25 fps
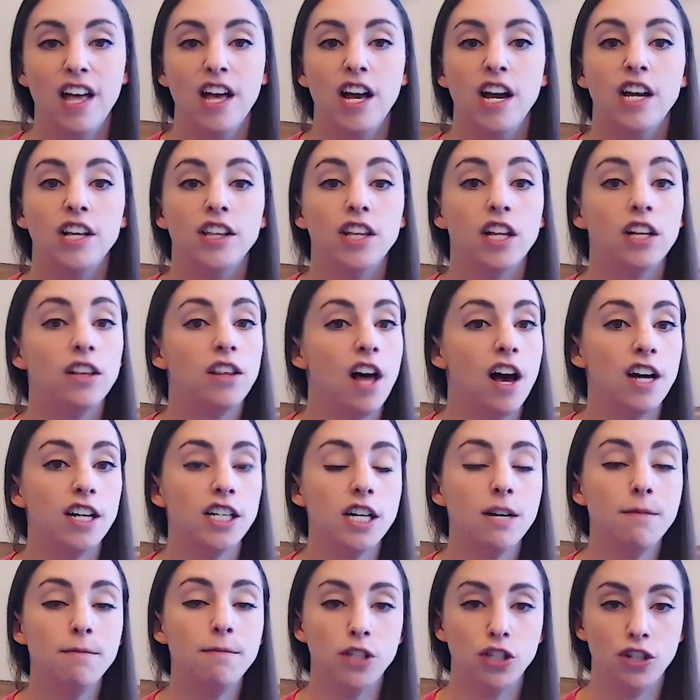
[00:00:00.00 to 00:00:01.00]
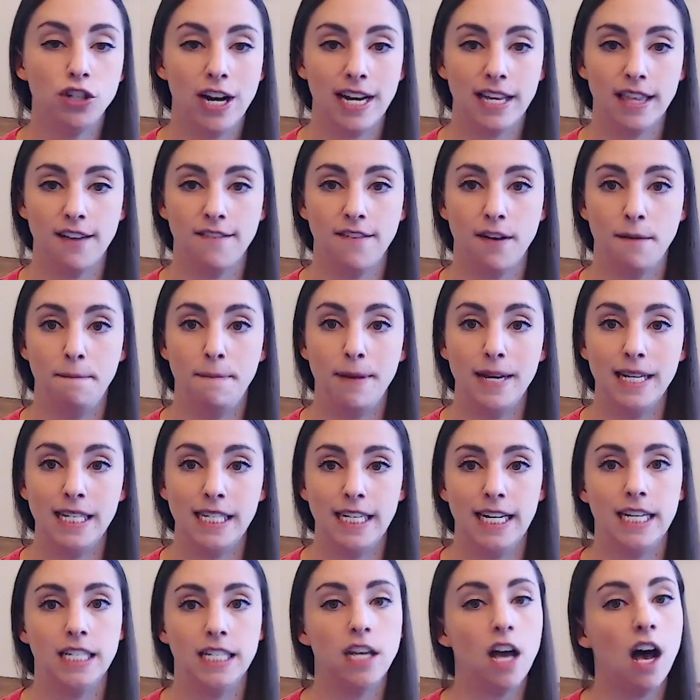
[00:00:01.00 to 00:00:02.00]
The long-term strength of a
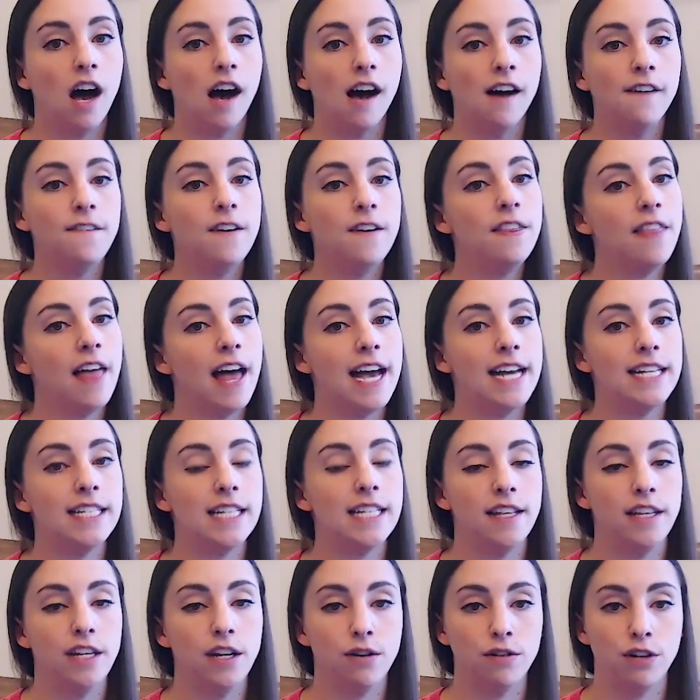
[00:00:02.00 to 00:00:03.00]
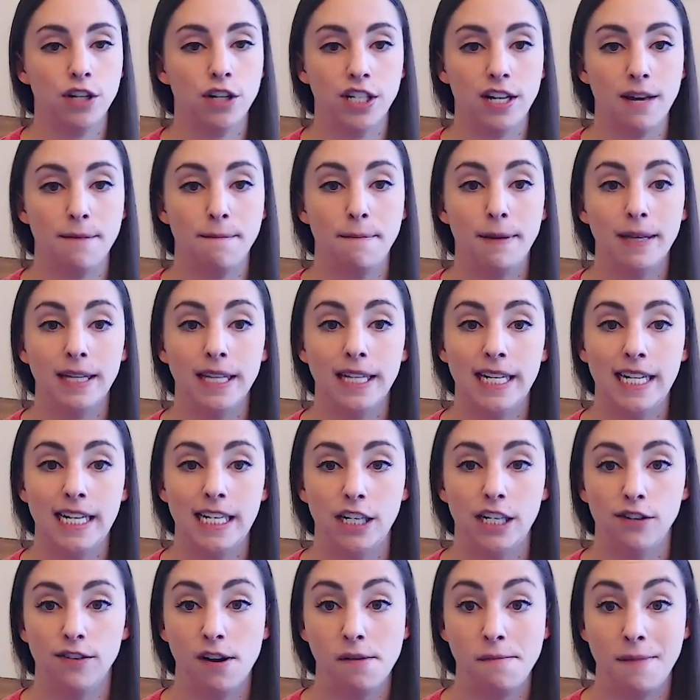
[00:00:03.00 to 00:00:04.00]
business often lies in the owner's ability
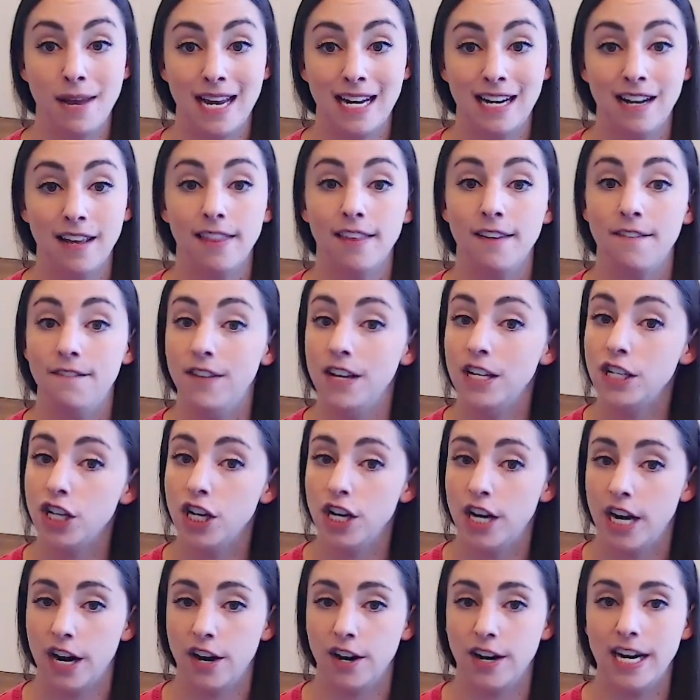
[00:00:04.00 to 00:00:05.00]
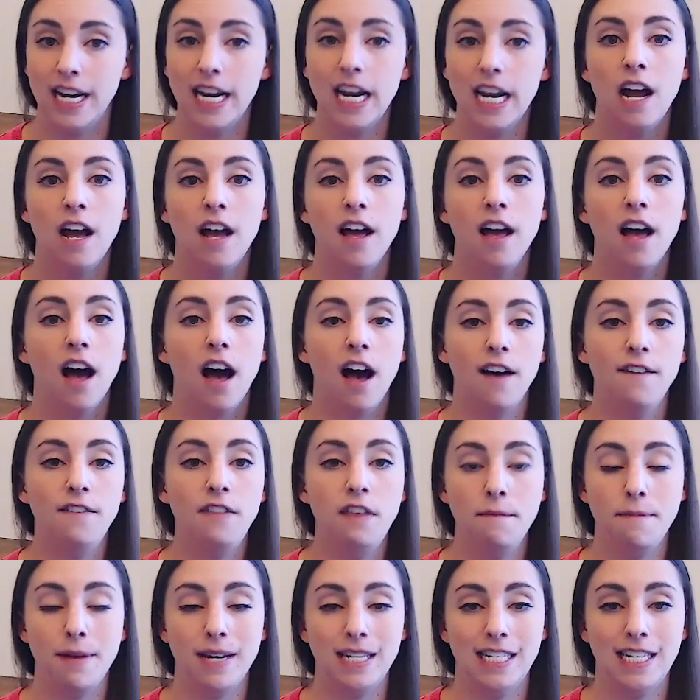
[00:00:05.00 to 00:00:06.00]
to remain the visionary of the
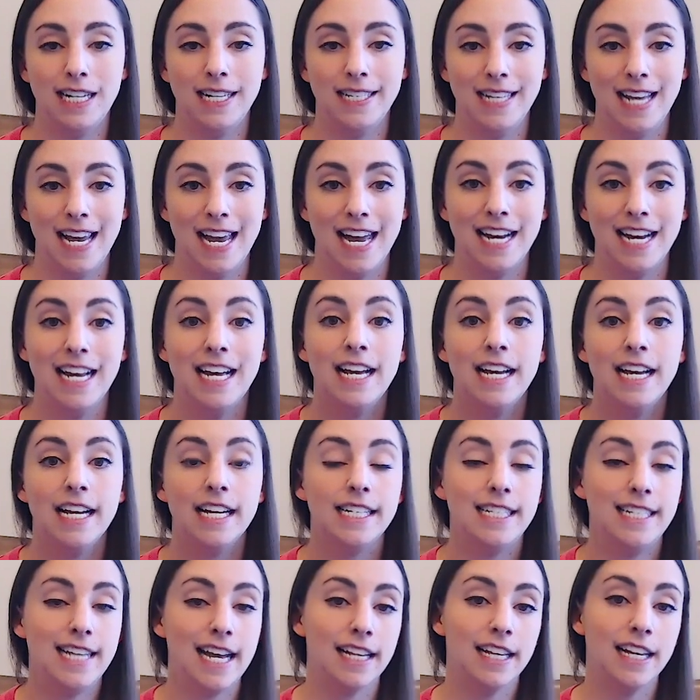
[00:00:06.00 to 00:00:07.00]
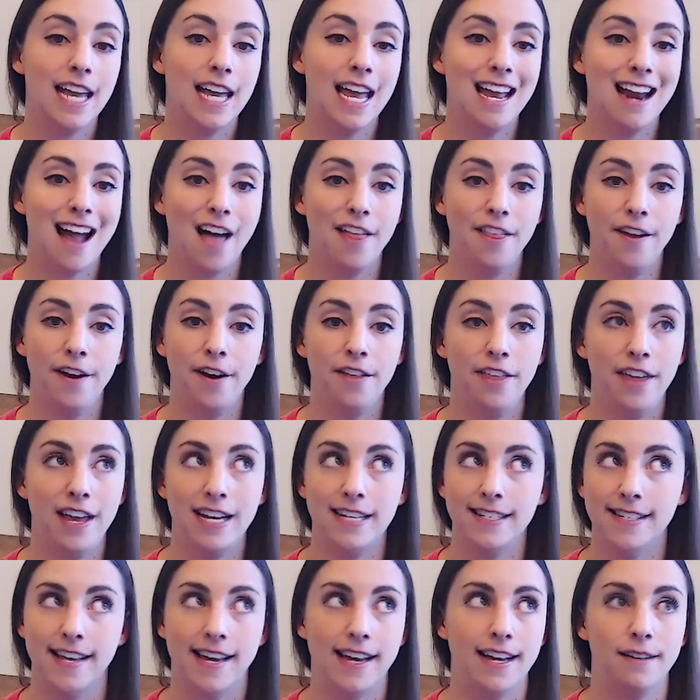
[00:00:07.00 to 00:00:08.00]
business and delegate other things
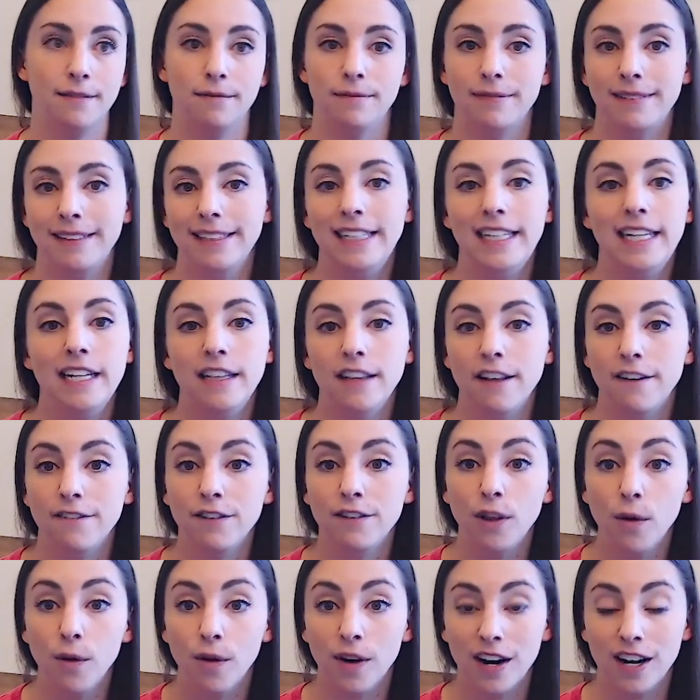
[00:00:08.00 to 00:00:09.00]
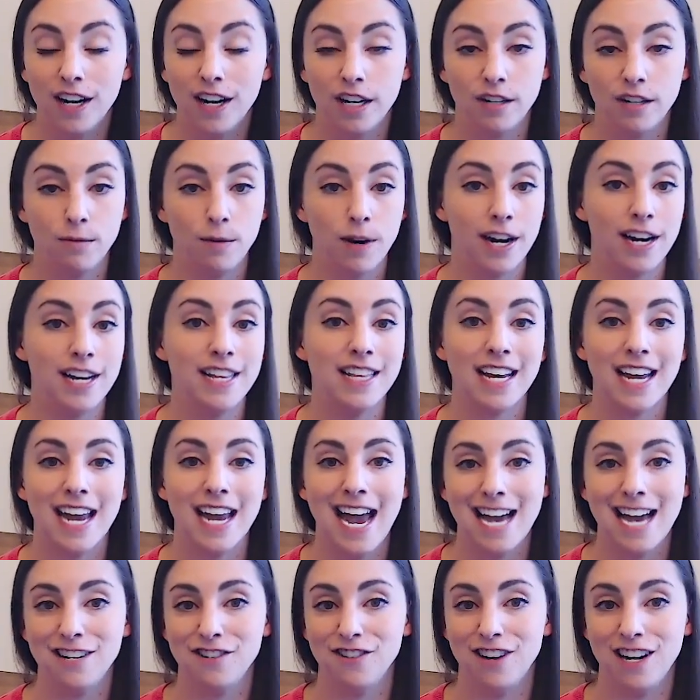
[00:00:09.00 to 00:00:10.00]
like cleaning the floor, working the
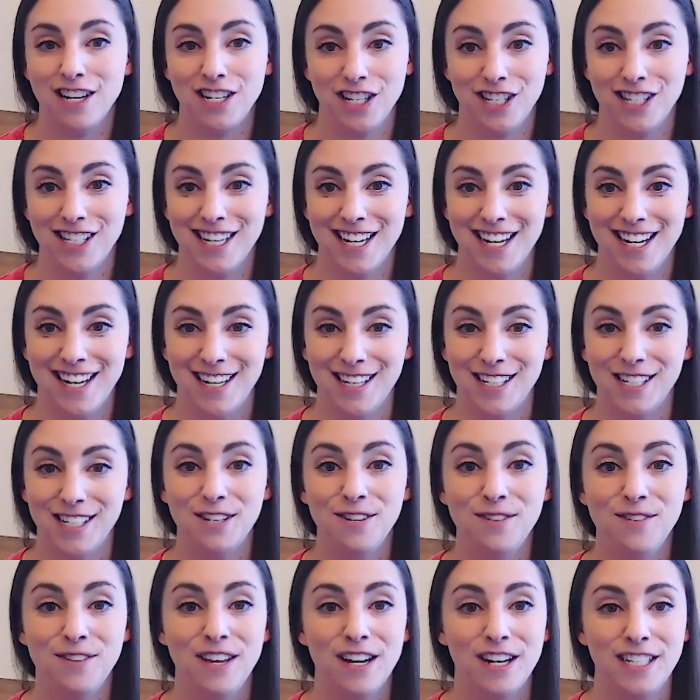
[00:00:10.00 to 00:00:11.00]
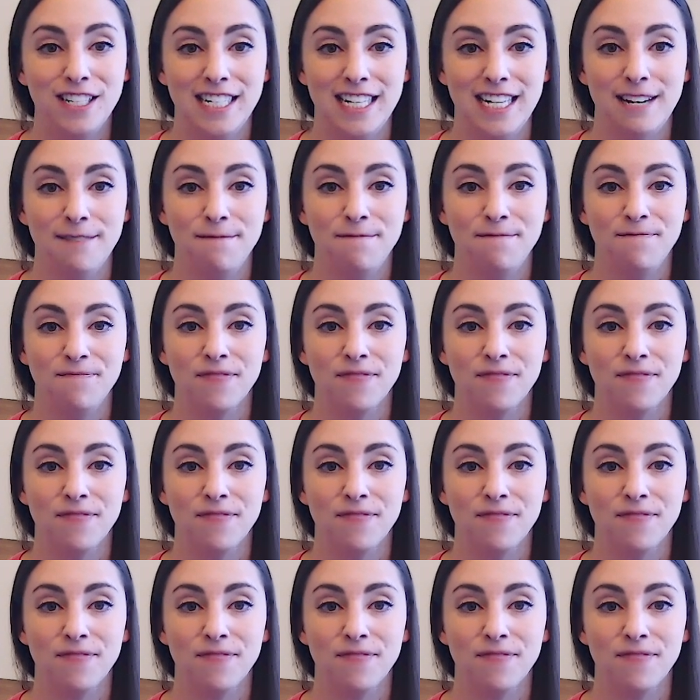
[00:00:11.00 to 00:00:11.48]
cash register to their team.